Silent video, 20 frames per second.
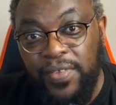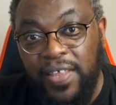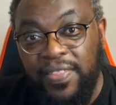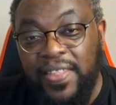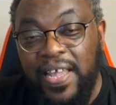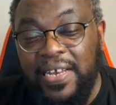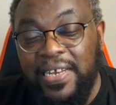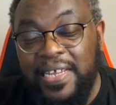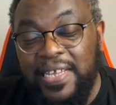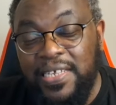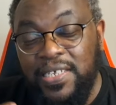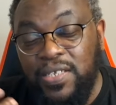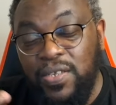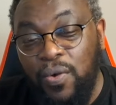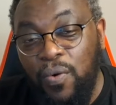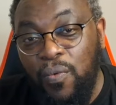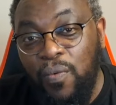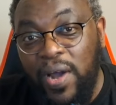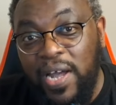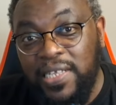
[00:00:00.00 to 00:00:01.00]
That is
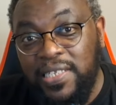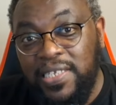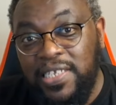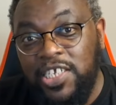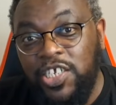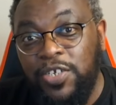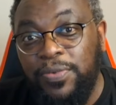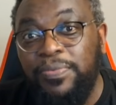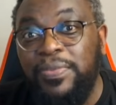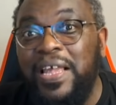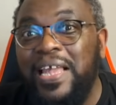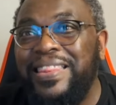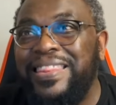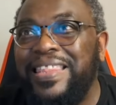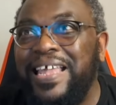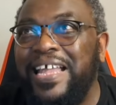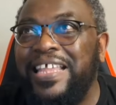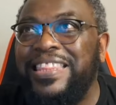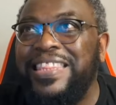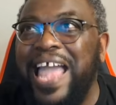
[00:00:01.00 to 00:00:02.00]
what
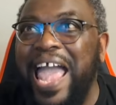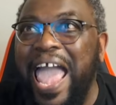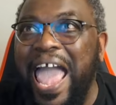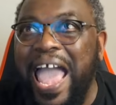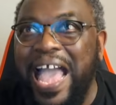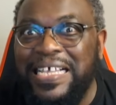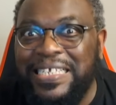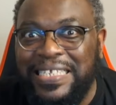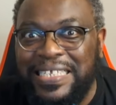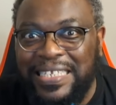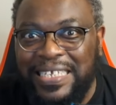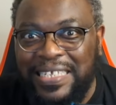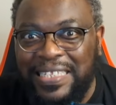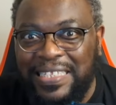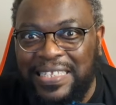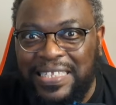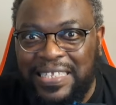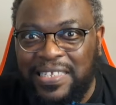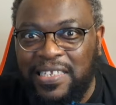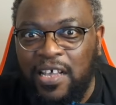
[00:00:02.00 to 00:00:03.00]
the
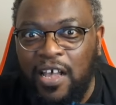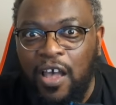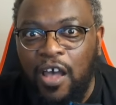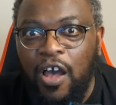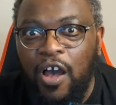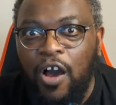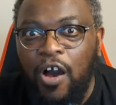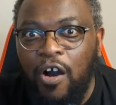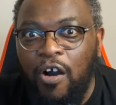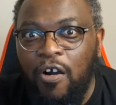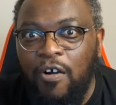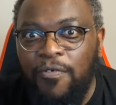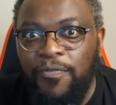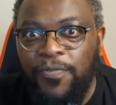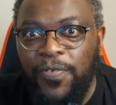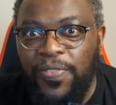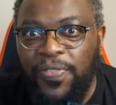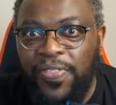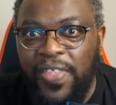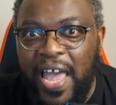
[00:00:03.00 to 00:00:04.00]
essence
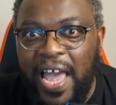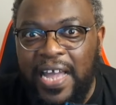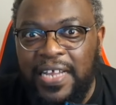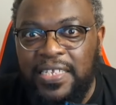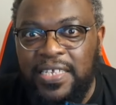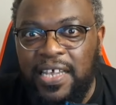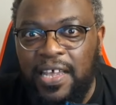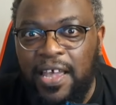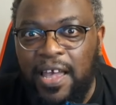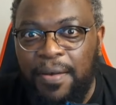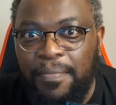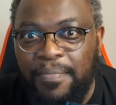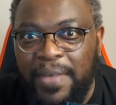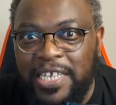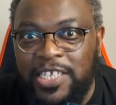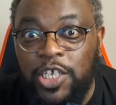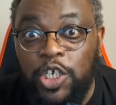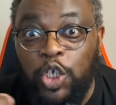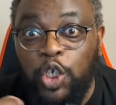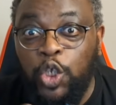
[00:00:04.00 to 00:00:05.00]
of that
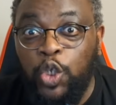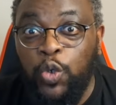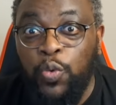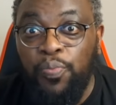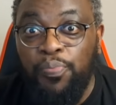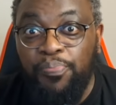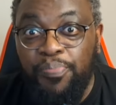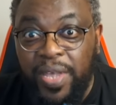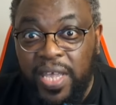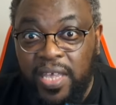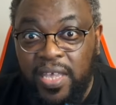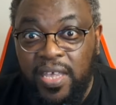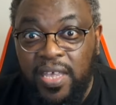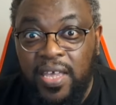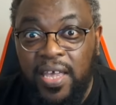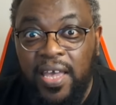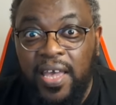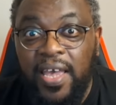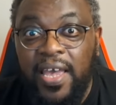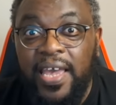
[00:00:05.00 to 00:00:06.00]
message to
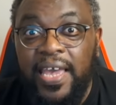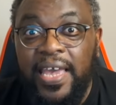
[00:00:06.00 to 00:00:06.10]
me,